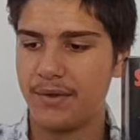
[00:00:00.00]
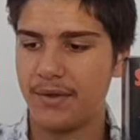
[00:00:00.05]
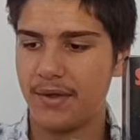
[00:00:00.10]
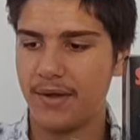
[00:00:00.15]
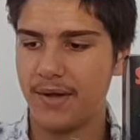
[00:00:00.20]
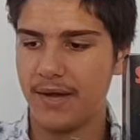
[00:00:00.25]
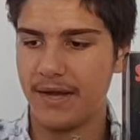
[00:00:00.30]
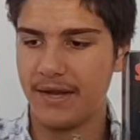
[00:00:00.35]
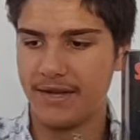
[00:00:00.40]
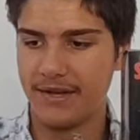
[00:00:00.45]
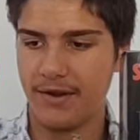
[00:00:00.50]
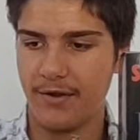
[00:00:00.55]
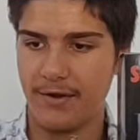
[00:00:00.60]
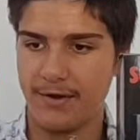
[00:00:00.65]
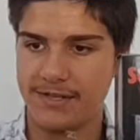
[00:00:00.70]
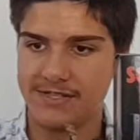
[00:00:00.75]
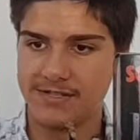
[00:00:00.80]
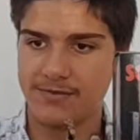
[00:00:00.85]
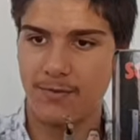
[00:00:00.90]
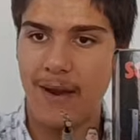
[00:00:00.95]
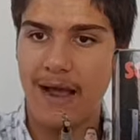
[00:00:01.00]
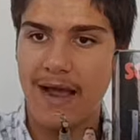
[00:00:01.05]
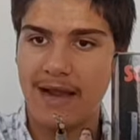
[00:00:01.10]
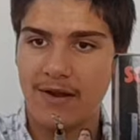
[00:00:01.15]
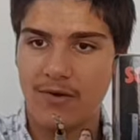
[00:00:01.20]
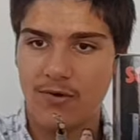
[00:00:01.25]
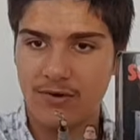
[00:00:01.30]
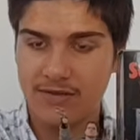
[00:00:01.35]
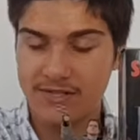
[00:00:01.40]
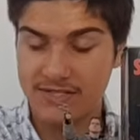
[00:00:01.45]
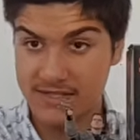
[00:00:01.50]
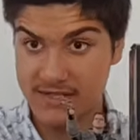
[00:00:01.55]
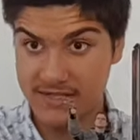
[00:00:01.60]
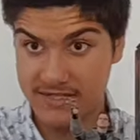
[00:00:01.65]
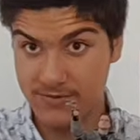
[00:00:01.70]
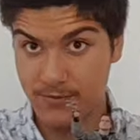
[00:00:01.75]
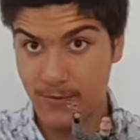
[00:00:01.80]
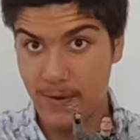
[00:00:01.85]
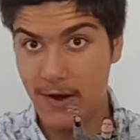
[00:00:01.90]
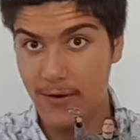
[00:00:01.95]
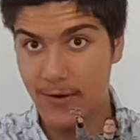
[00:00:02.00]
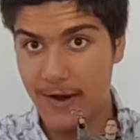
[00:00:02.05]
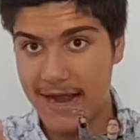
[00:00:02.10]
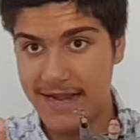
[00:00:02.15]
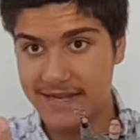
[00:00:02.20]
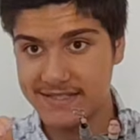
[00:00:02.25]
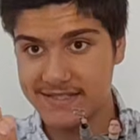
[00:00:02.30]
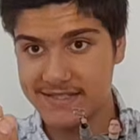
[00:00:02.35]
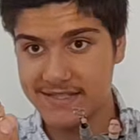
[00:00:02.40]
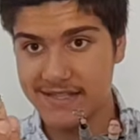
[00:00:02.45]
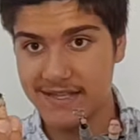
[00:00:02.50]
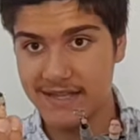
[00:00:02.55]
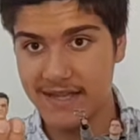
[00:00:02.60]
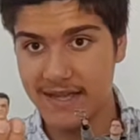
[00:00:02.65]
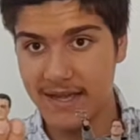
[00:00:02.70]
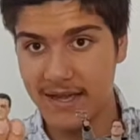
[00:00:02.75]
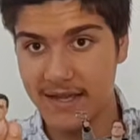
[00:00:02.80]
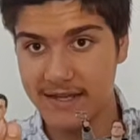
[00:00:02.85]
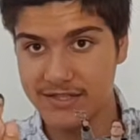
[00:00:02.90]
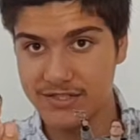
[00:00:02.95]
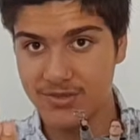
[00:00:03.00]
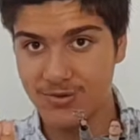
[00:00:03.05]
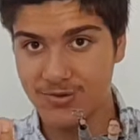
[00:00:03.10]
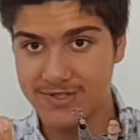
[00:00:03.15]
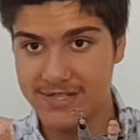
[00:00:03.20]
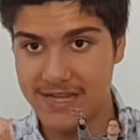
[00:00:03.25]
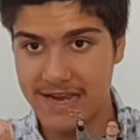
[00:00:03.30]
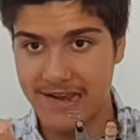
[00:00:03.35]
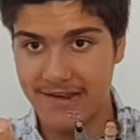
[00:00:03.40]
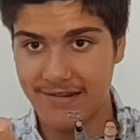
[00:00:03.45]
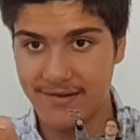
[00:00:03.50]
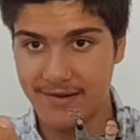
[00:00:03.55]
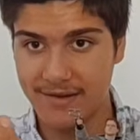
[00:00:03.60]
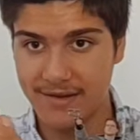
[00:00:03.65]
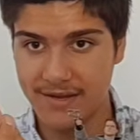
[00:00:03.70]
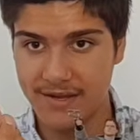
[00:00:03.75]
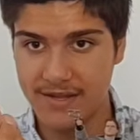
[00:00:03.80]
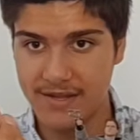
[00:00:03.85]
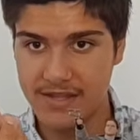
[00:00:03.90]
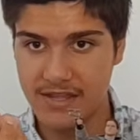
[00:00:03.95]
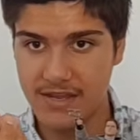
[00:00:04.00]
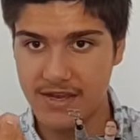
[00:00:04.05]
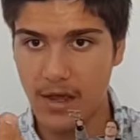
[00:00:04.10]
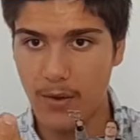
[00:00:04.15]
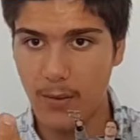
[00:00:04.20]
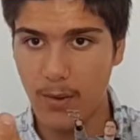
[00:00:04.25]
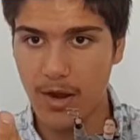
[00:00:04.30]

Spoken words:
As well has the short hair and the no